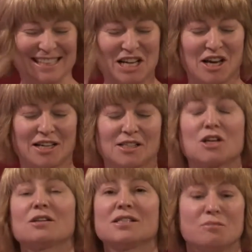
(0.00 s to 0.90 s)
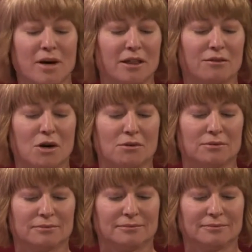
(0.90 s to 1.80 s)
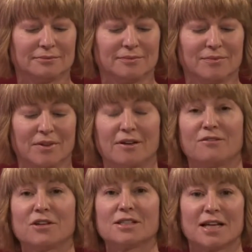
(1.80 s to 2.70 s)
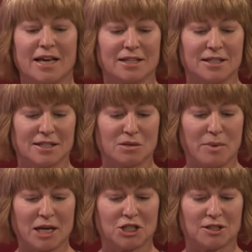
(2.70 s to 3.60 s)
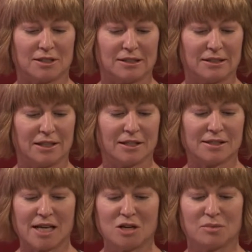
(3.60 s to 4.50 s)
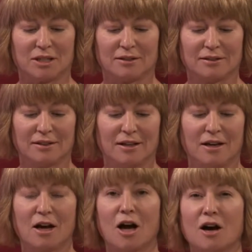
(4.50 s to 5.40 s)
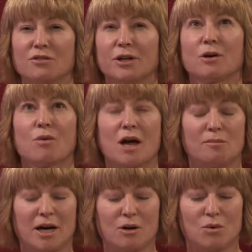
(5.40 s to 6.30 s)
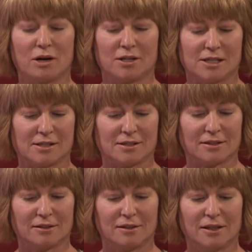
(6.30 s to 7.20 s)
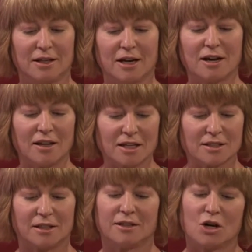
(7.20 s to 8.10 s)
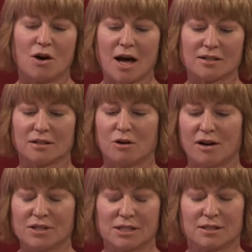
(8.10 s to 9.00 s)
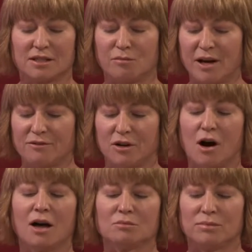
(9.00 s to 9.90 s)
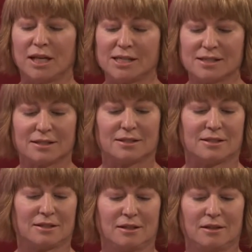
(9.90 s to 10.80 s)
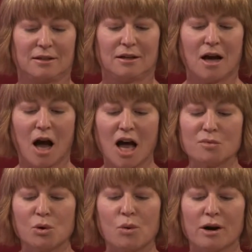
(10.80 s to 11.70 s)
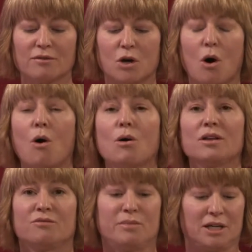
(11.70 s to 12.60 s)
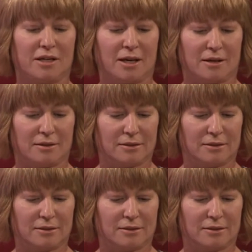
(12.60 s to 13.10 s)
Starts in my throat. Feels like anticipation, excitement, hovering around my awareness and collecting in the cracks and crevices of my forgotten places. I am aware of the whole of me again.